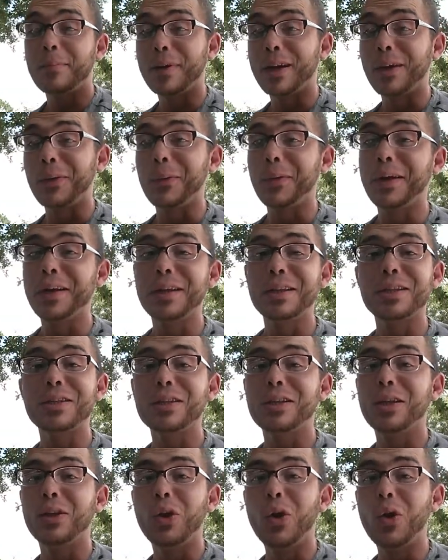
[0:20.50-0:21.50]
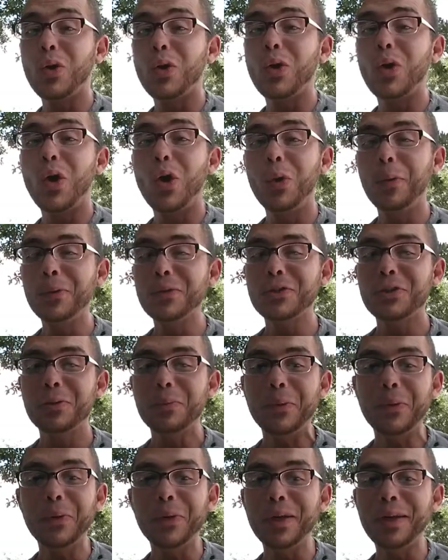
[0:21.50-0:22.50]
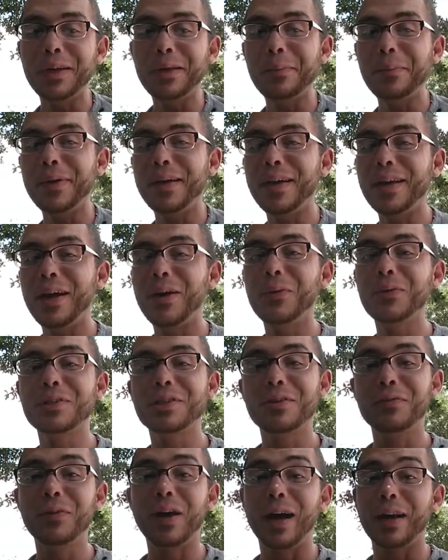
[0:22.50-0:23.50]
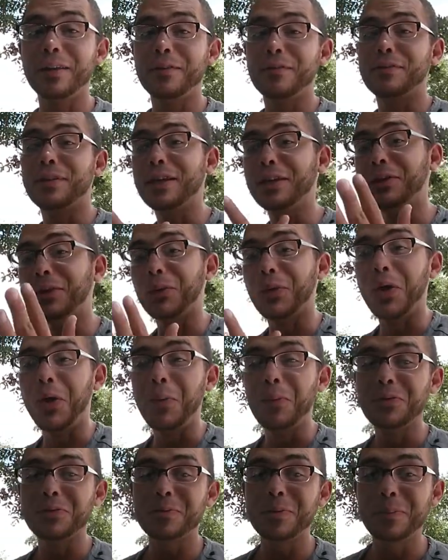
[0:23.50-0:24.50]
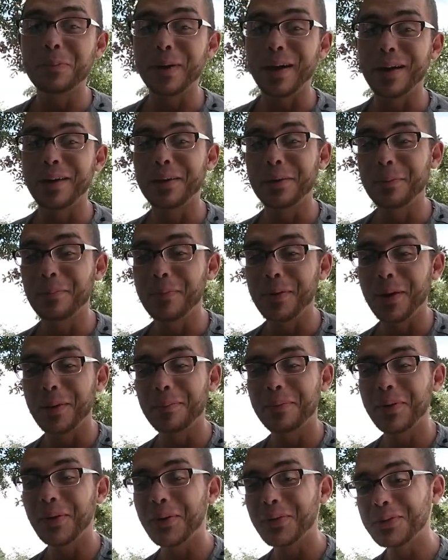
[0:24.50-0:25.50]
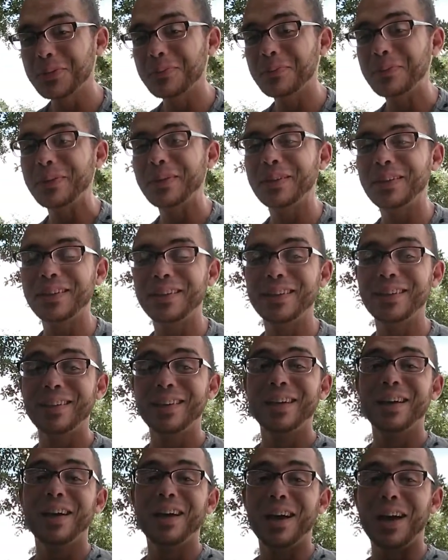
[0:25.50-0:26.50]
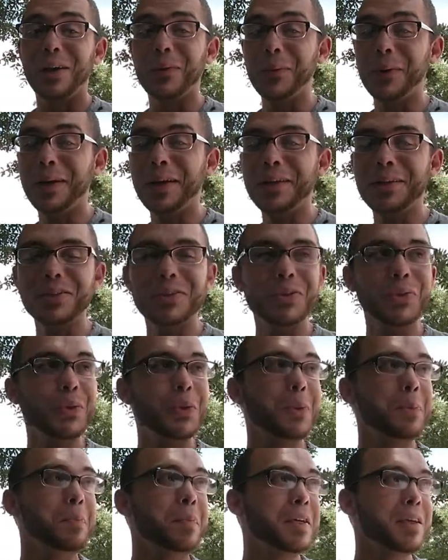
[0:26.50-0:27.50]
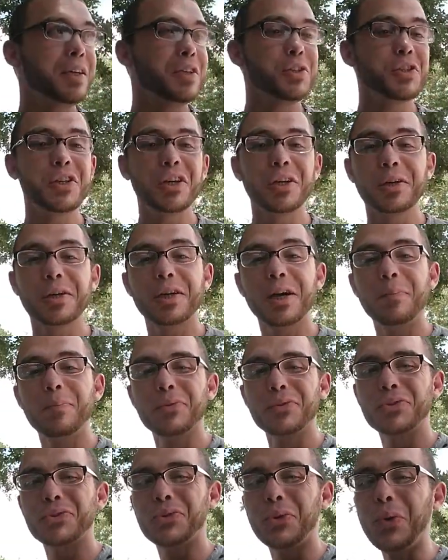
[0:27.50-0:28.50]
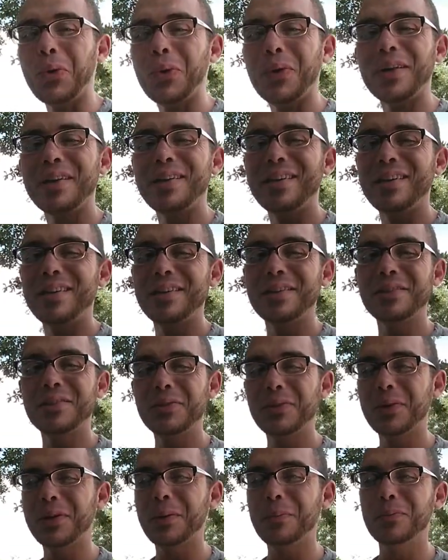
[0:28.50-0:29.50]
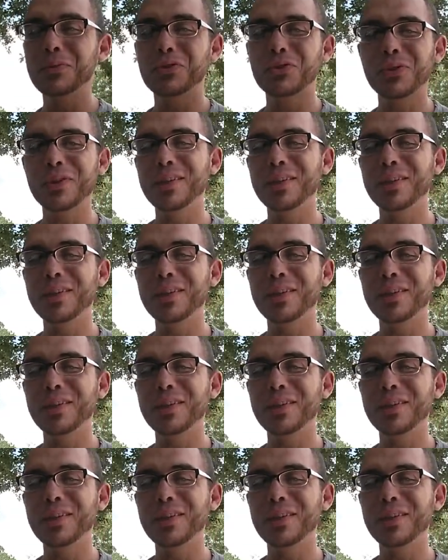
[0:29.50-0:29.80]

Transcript: but I ran into the local homeless community, man. I didn't even think there were homeless people out here in Palm Coast, but I ran into them, man. Shared a couple stories, a couple